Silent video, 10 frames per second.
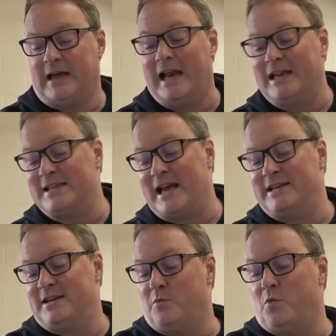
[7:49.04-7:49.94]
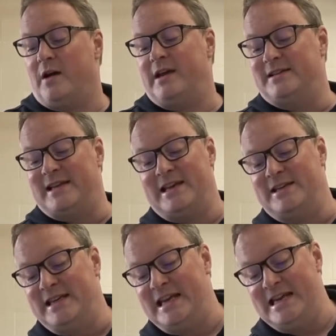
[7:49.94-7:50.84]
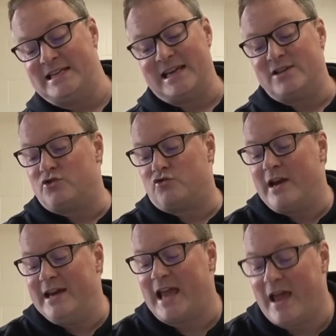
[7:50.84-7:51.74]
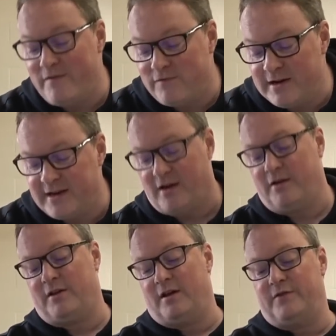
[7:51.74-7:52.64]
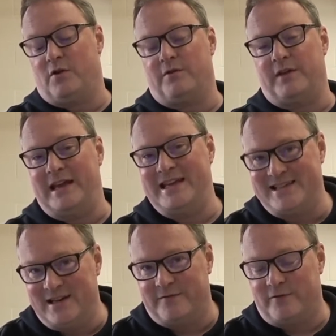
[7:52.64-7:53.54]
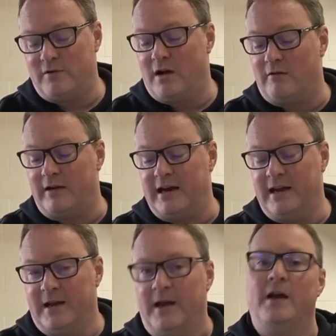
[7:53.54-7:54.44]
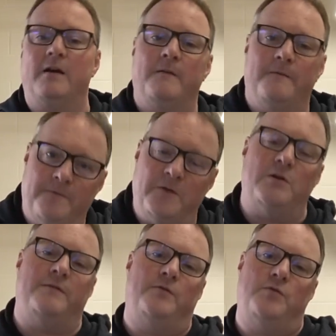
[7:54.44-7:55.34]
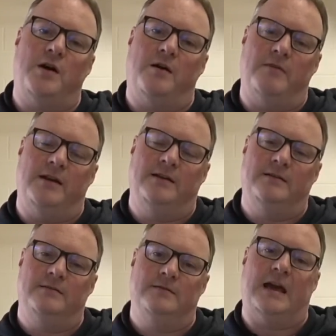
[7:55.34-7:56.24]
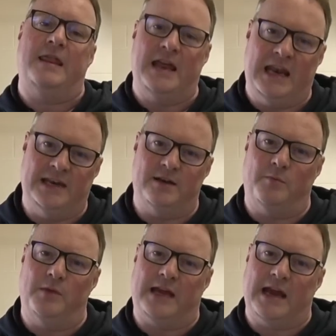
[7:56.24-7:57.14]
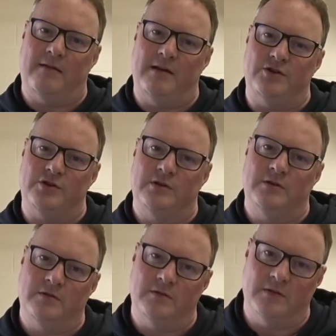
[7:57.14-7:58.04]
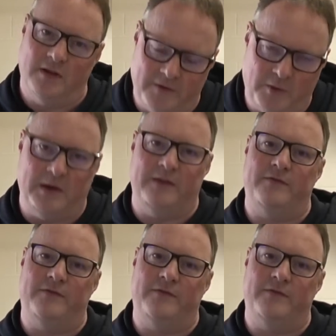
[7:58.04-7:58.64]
Alexander YZD says, trade every car that I've got that isn't a Ferrari for a Ferrari and then end up with a garage of only